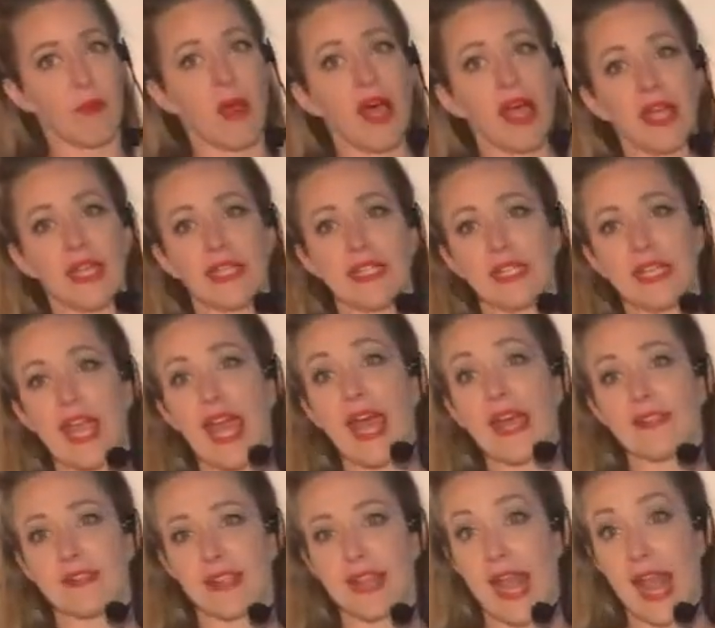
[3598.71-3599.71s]
mind
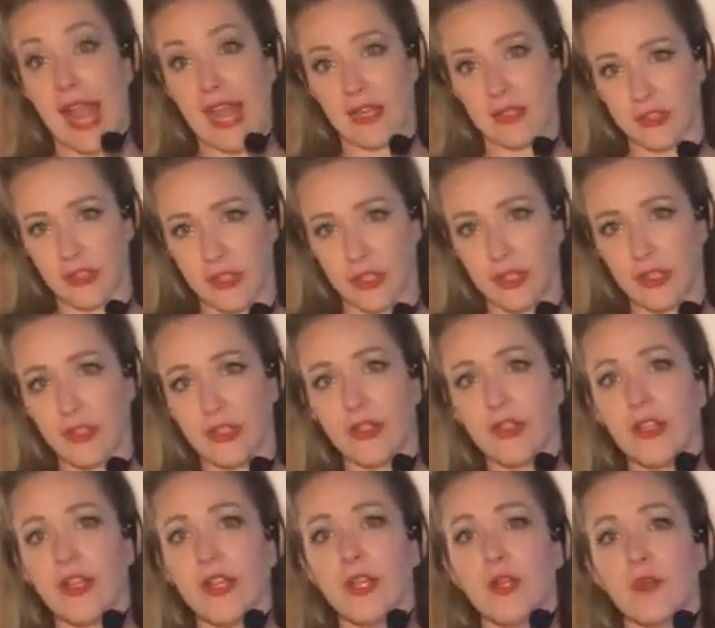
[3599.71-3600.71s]
as an
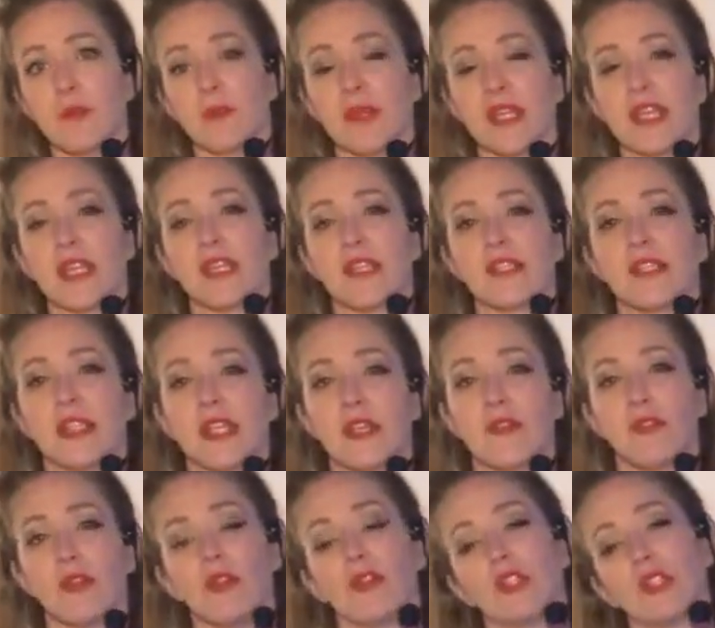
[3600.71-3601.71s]
actor, because
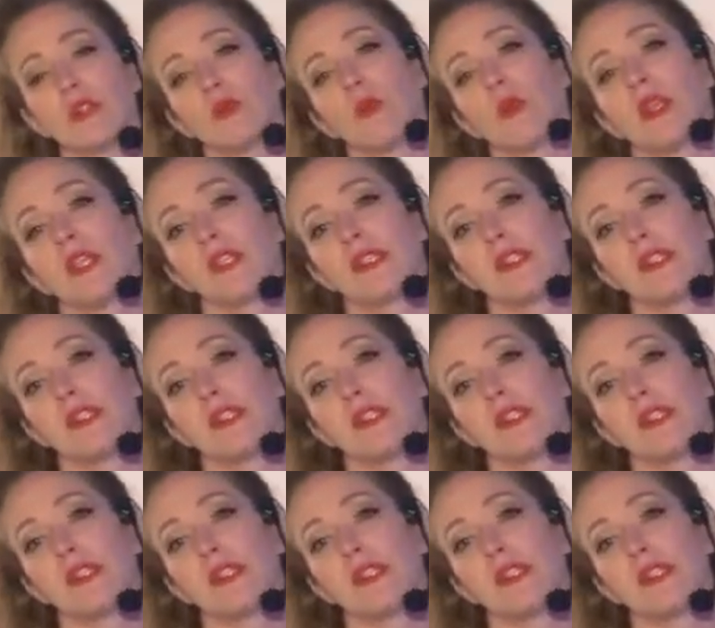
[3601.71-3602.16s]
if you just want to